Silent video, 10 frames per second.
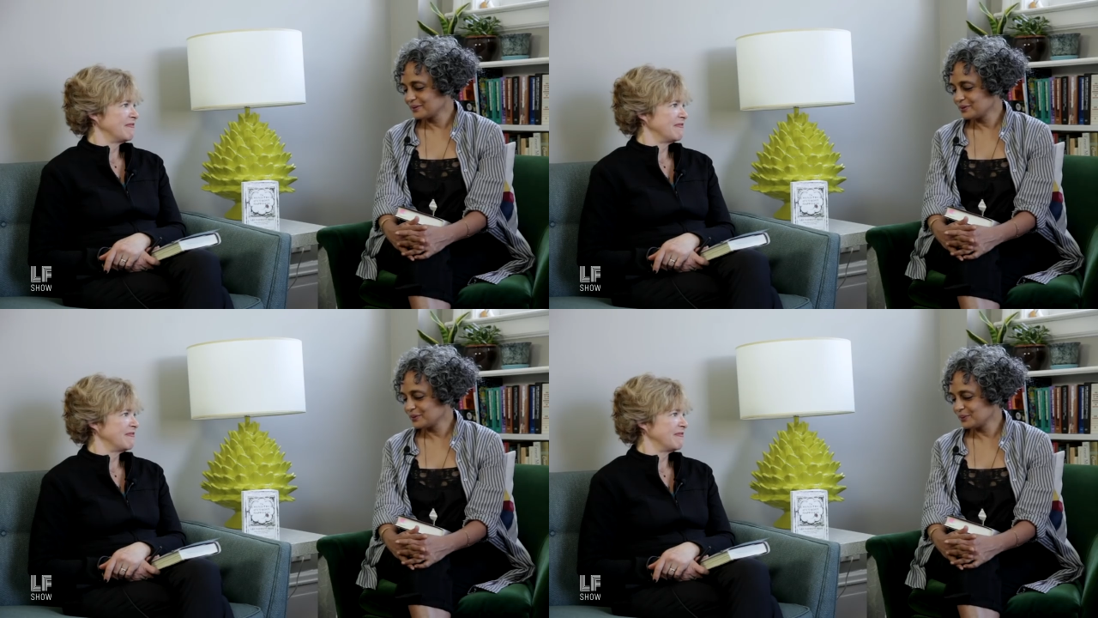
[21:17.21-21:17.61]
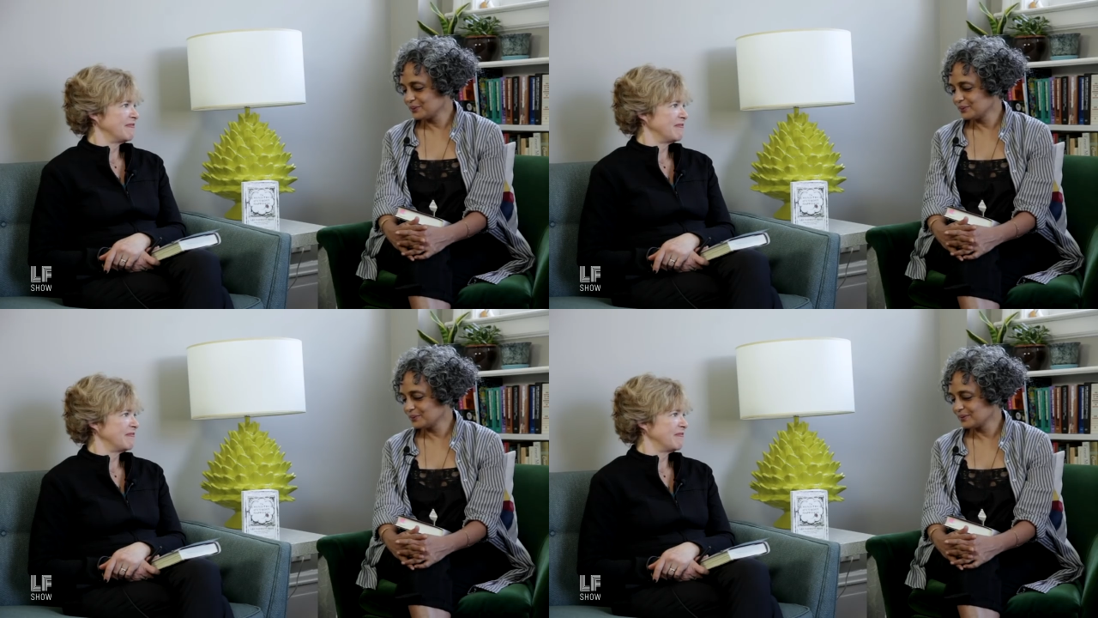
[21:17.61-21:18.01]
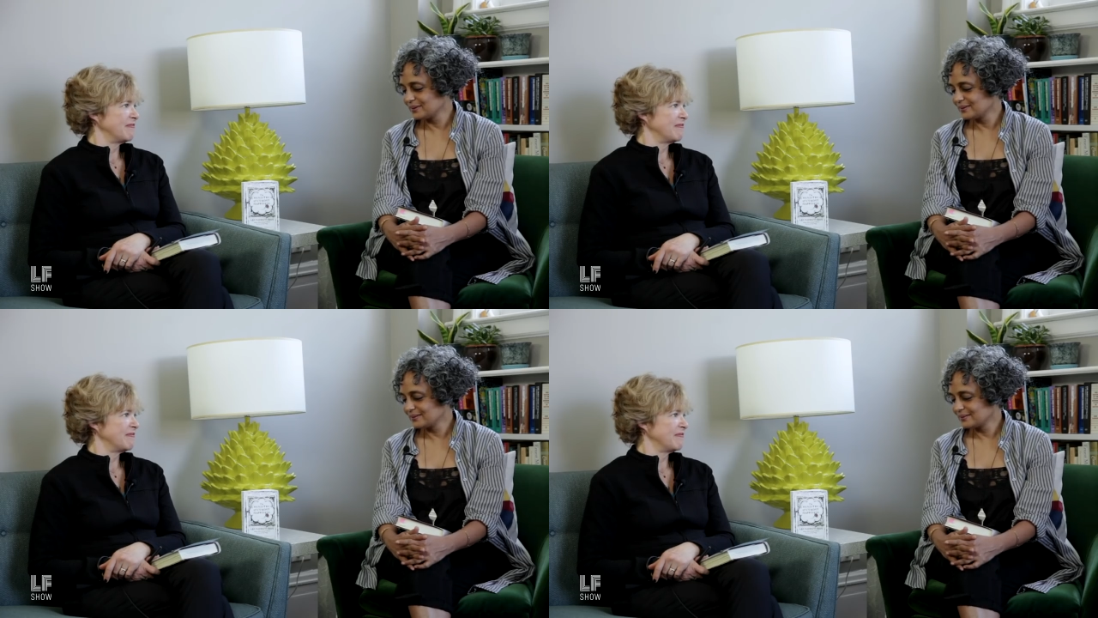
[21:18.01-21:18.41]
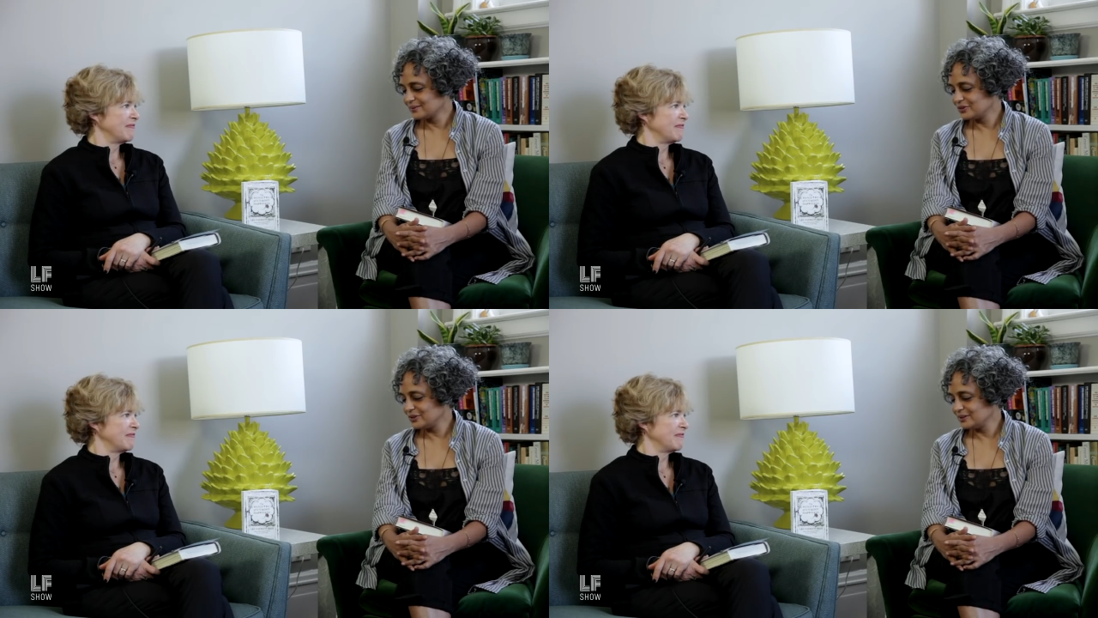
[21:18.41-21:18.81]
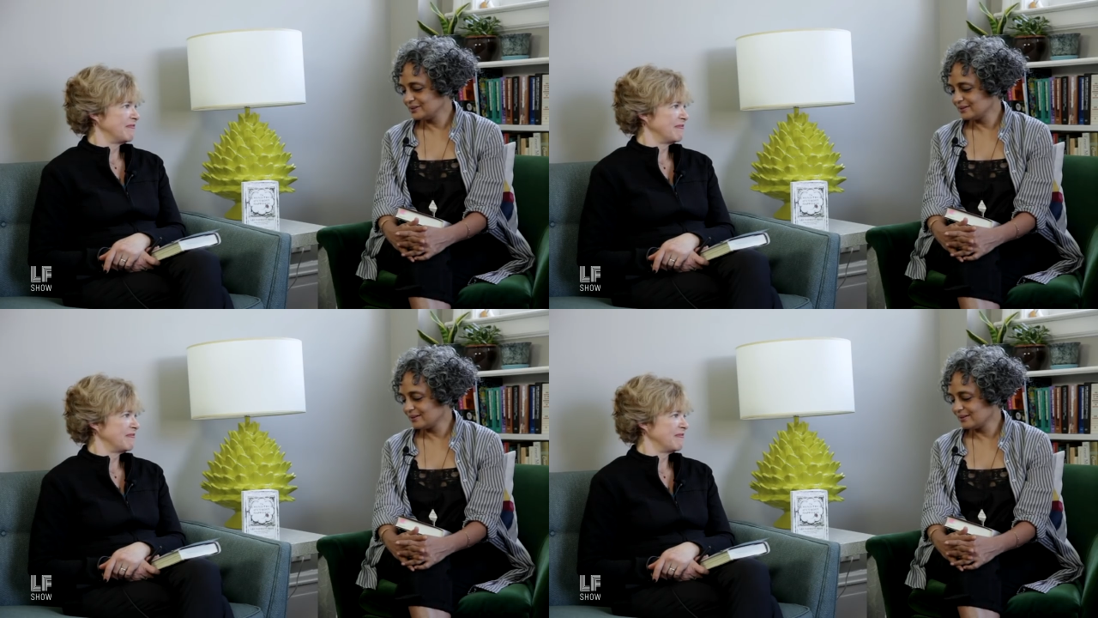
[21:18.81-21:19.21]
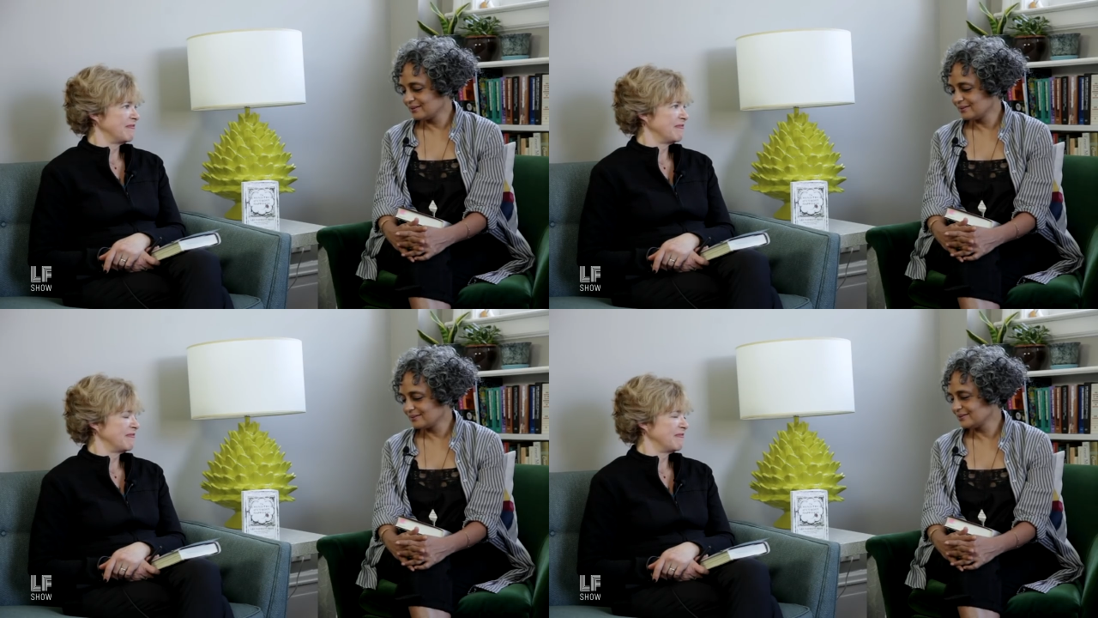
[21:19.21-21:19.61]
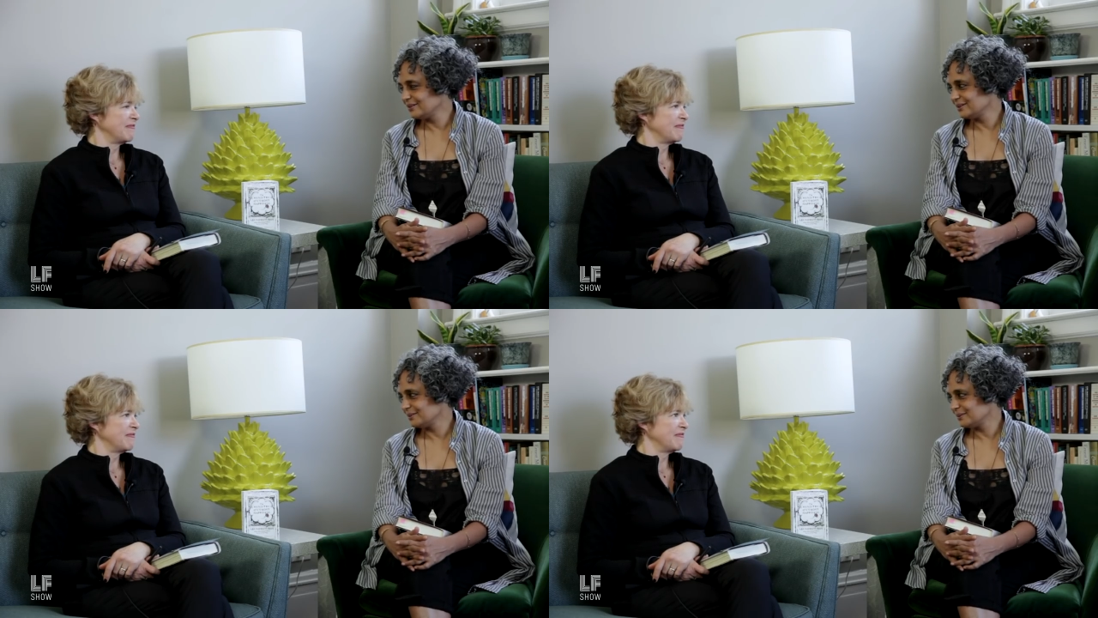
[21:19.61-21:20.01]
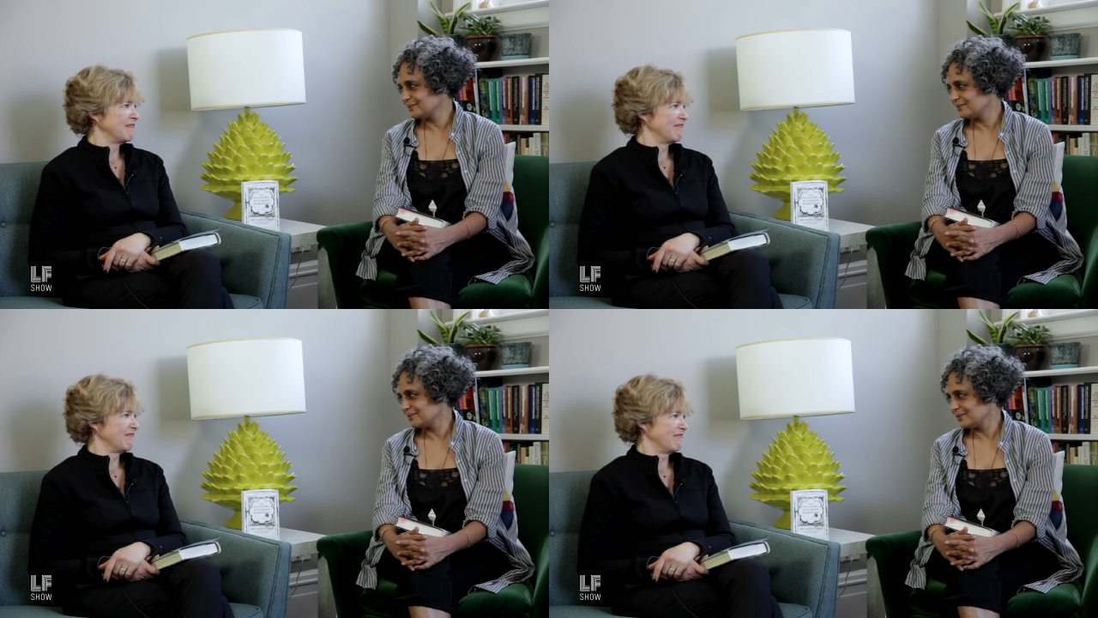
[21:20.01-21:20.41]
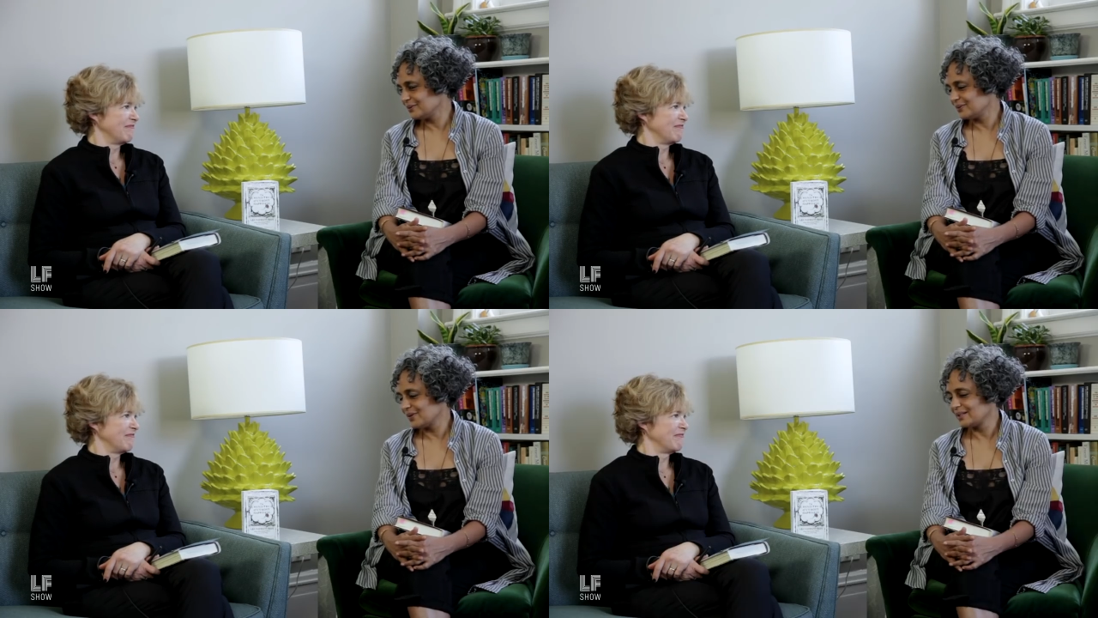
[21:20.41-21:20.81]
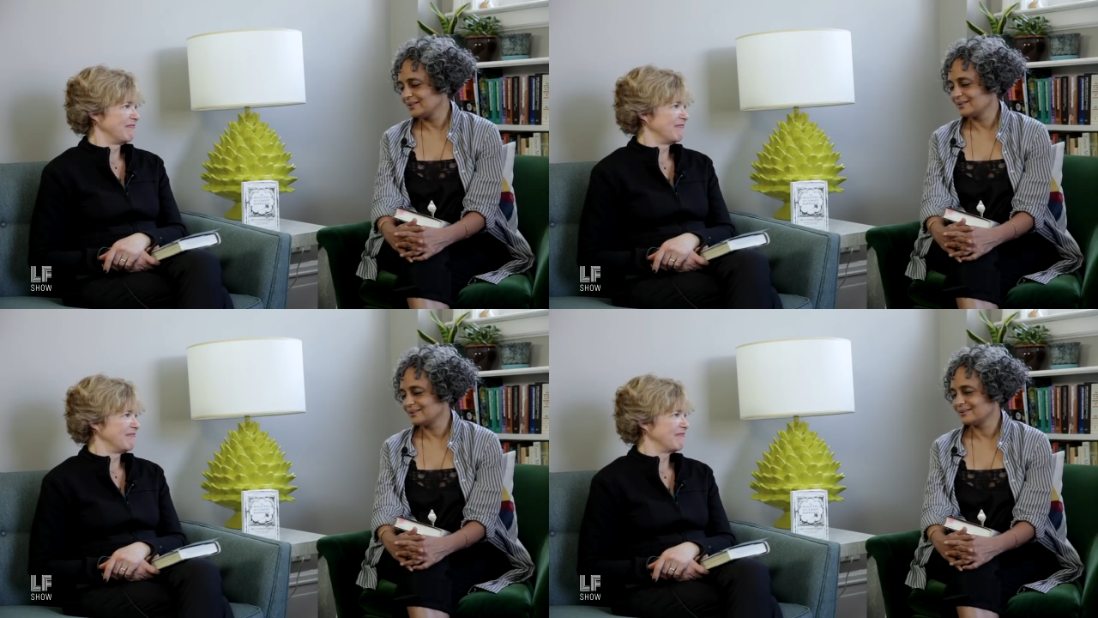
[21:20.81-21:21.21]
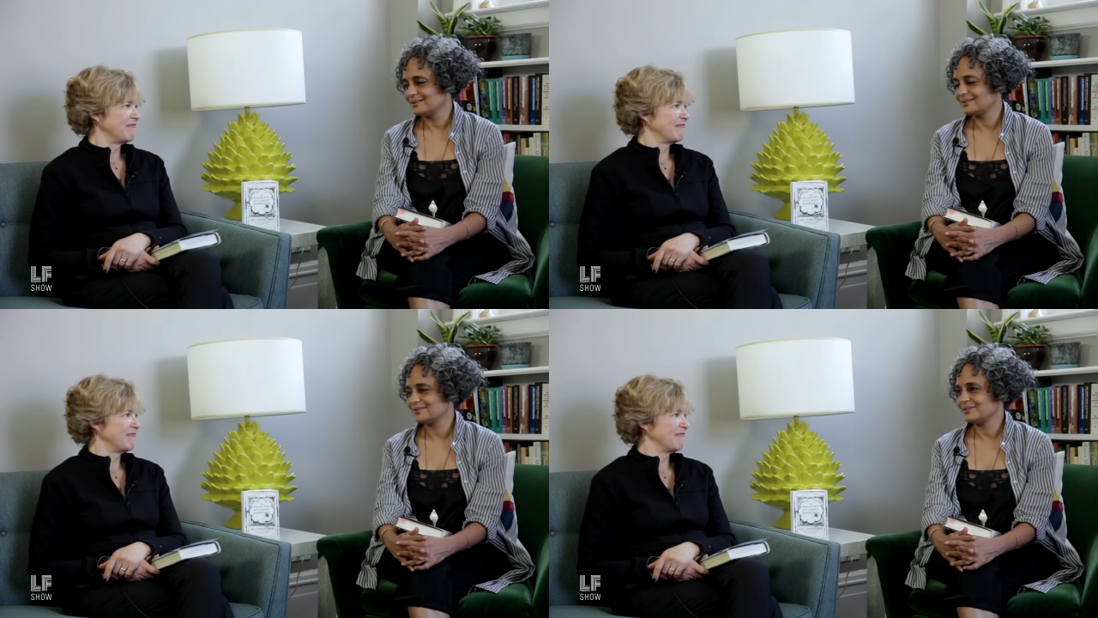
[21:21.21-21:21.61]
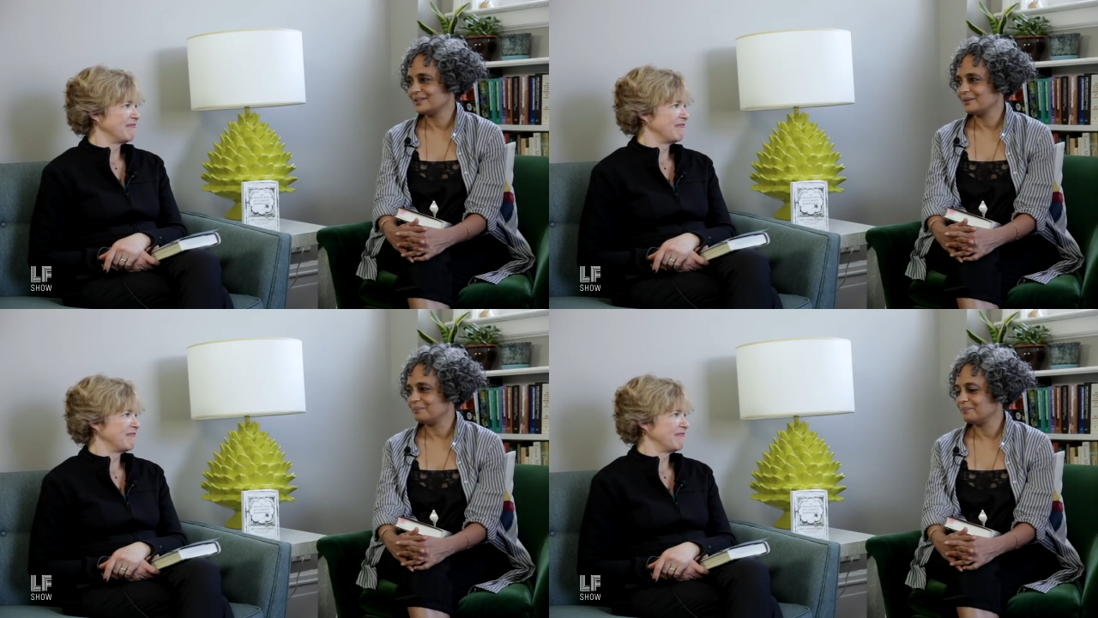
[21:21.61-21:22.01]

Speaker 1: So she's, uh, she's just, you know, writing this very